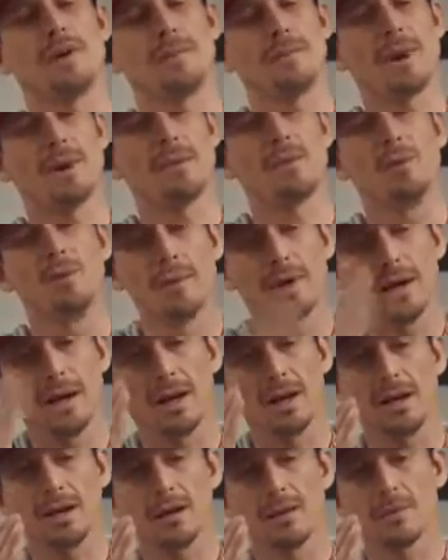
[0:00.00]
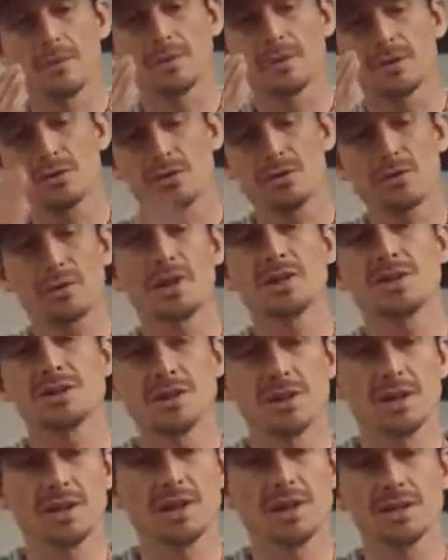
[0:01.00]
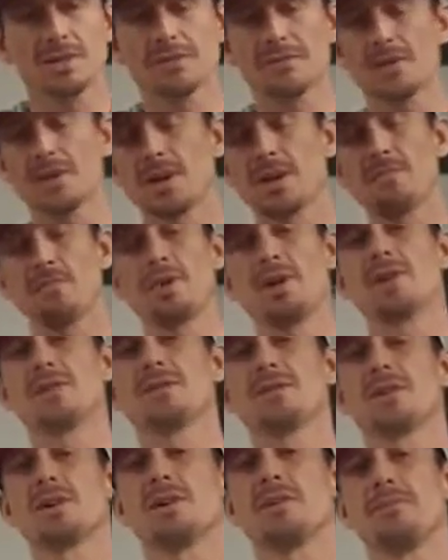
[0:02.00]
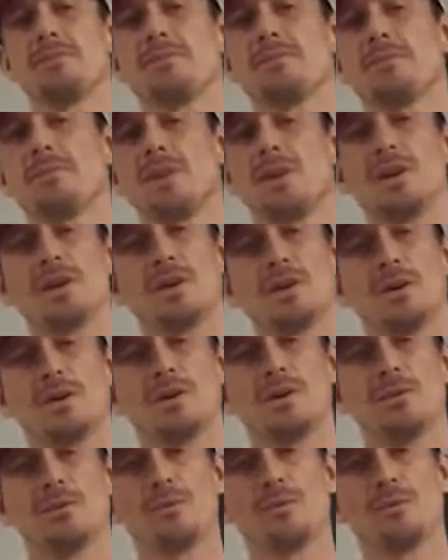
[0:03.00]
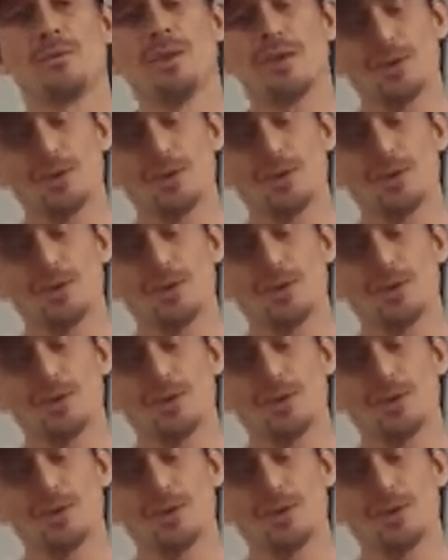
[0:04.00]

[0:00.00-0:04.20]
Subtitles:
and my roommate was crushing his freaking pills up. You know, it